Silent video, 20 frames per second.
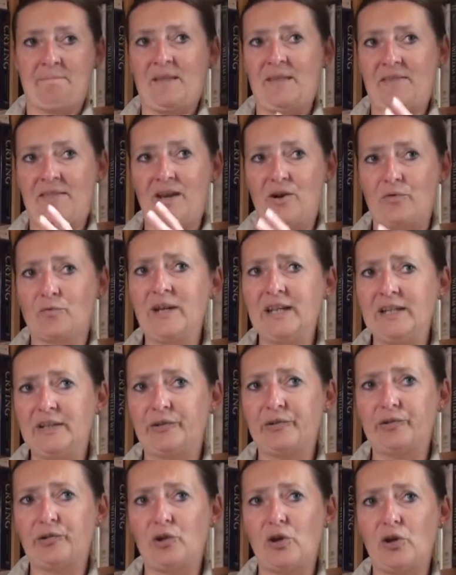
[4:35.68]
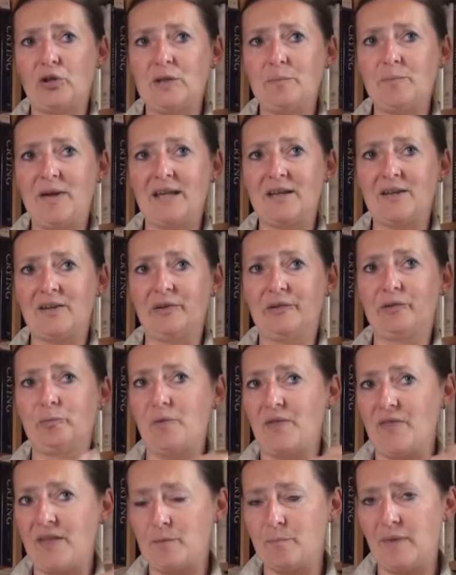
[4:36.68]
They are really sturdy beggars,
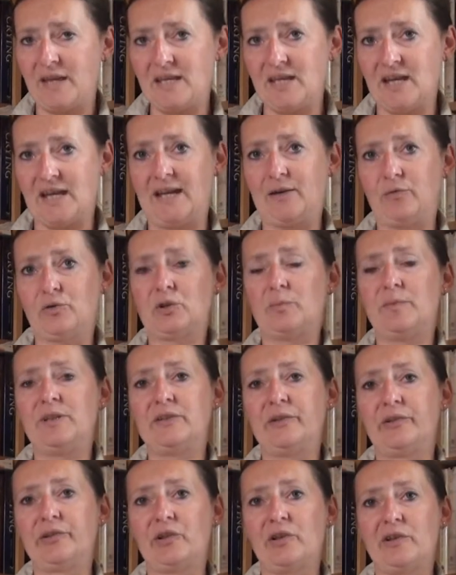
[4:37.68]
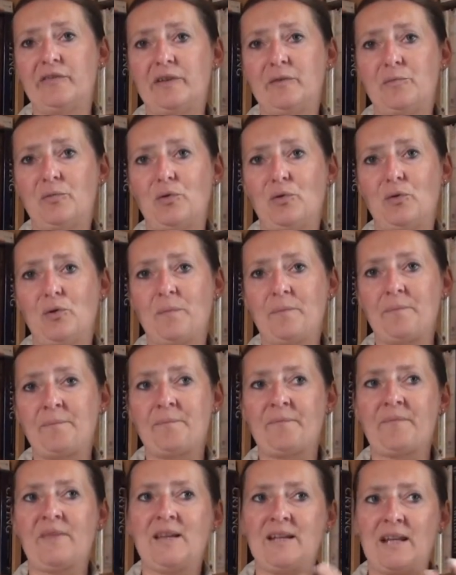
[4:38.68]
but they make out to be deserving poor.
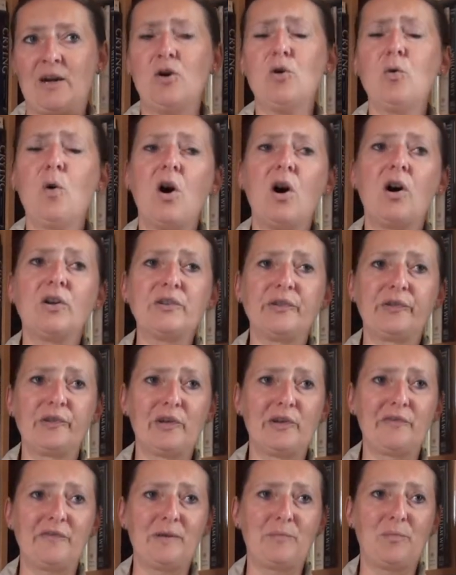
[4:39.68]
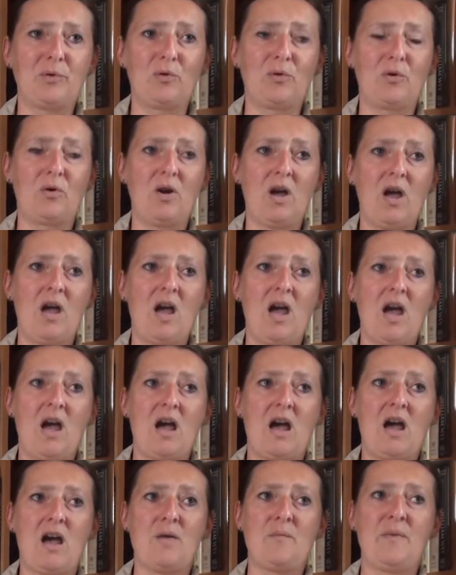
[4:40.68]
Now, who are deserving poor?
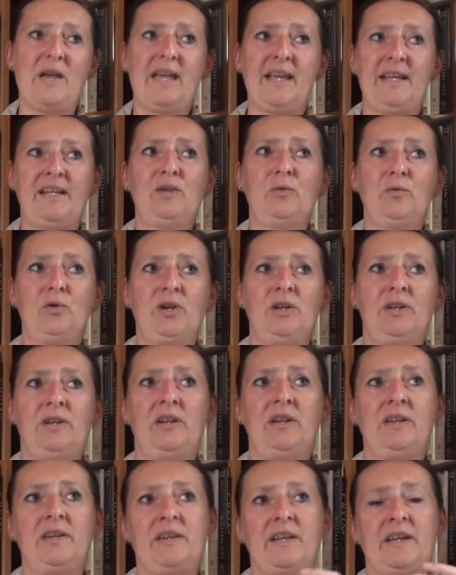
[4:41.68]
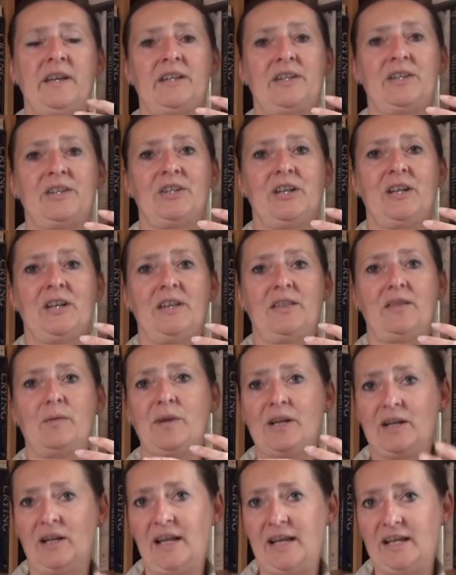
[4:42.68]
Anyone that the
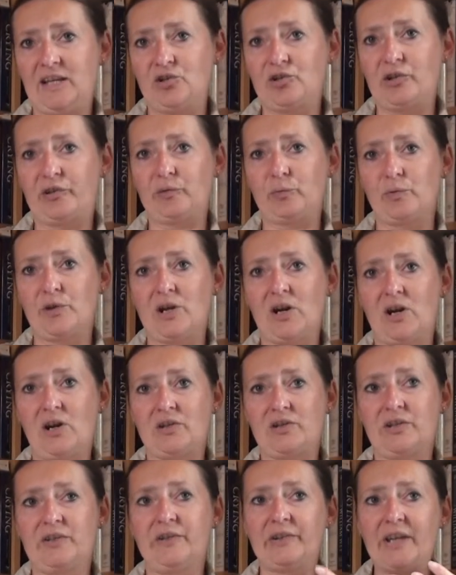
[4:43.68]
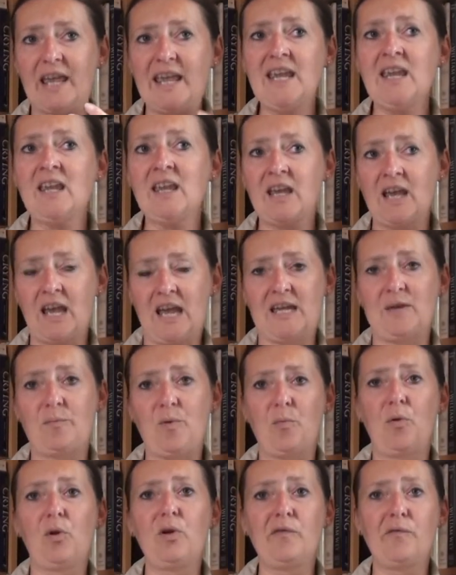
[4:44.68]
Middle Ages regarded as
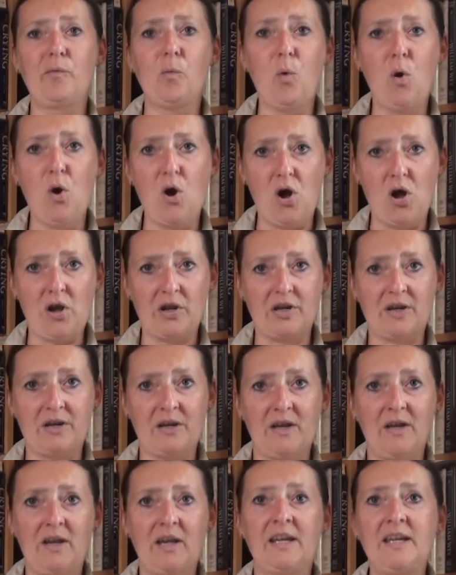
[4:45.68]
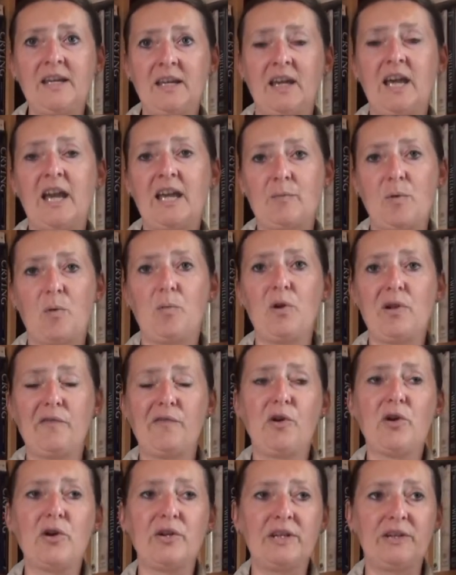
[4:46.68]
incapable of work, incapable of
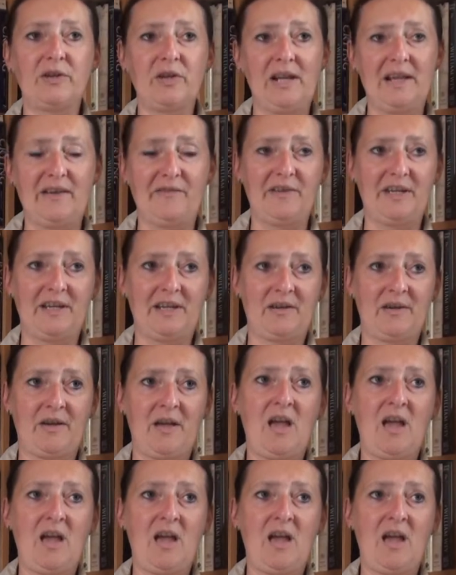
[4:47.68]
earning a living.